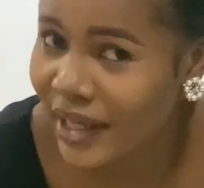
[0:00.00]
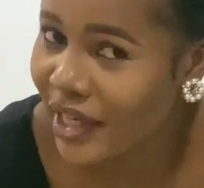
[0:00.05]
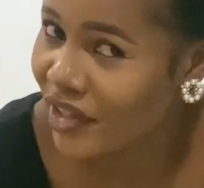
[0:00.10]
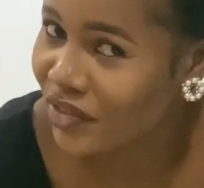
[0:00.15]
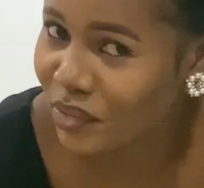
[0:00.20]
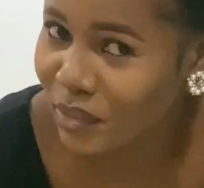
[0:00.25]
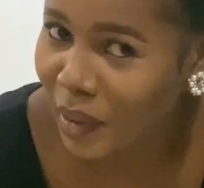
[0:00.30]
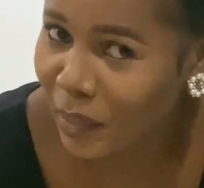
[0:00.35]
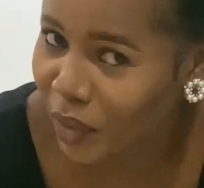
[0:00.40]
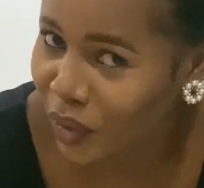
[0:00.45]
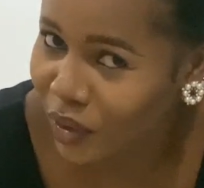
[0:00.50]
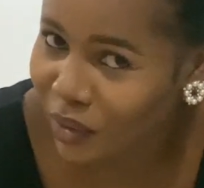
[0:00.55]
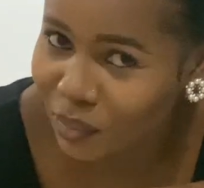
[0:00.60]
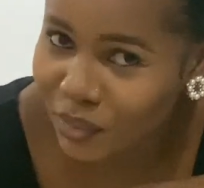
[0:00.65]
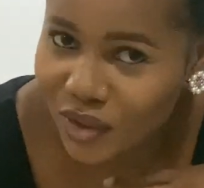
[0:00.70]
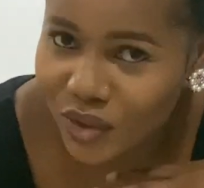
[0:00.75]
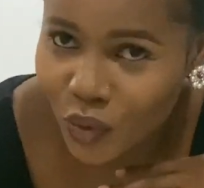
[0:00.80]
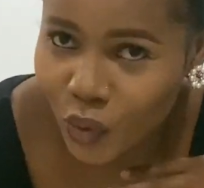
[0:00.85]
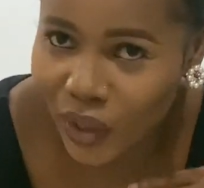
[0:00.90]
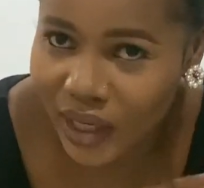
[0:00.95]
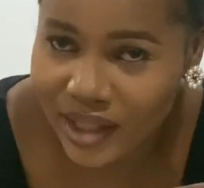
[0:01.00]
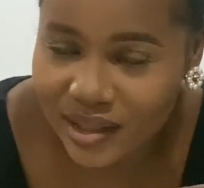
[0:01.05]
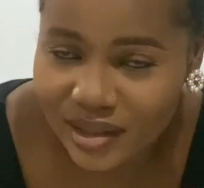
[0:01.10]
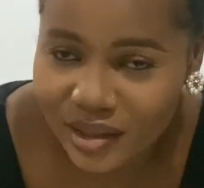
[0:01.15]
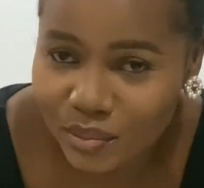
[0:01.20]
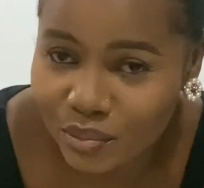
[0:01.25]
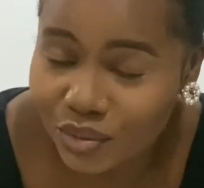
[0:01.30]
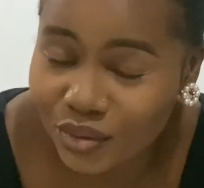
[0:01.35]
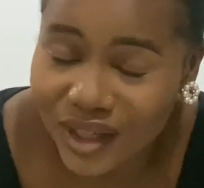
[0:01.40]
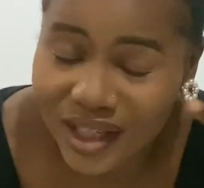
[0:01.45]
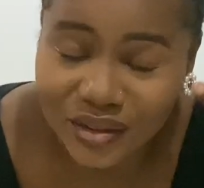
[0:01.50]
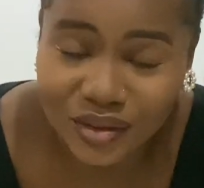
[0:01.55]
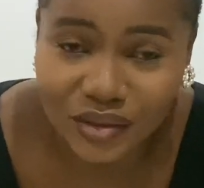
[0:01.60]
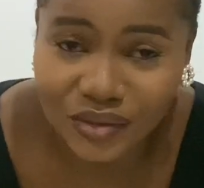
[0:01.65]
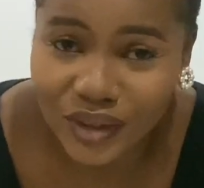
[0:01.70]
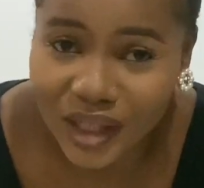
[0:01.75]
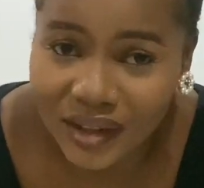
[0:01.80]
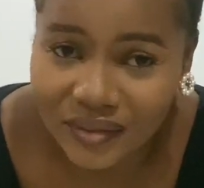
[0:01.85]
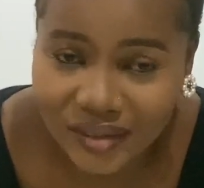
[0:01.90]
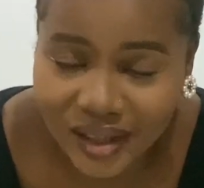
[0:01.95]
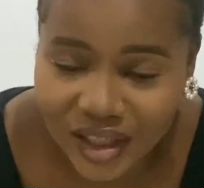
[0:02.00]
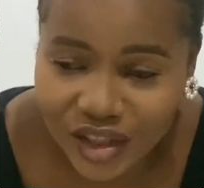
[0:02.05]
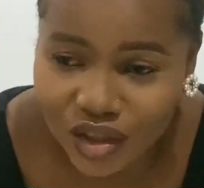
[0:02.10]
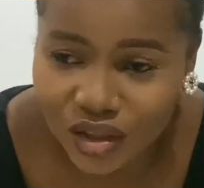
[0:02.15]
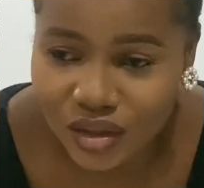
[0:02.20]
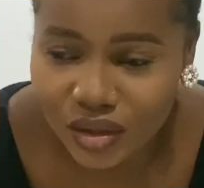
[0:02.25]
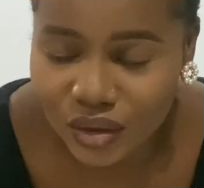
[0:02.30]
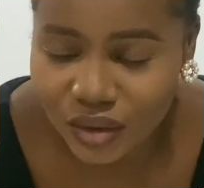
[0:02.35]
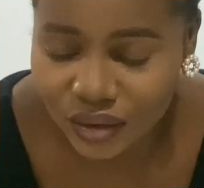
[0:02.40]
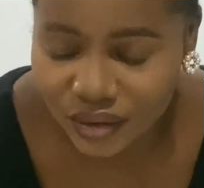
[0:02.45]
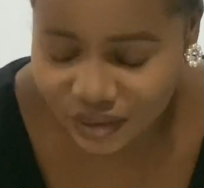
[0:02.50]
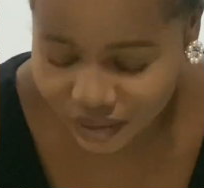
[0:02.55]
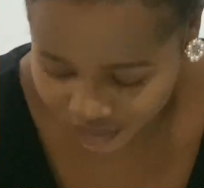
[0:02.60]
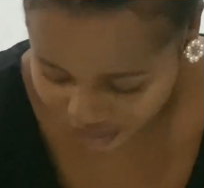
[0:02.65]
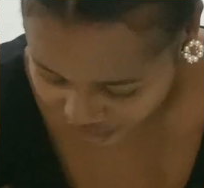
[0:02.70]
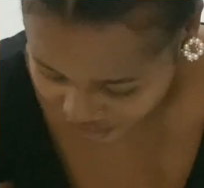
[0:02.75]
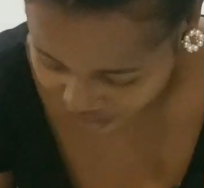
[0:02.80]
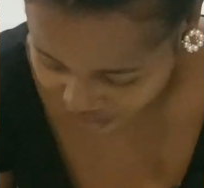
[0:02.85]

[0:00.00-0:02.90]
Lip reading: Even my makeup is quite simple. I don't even have lashes on.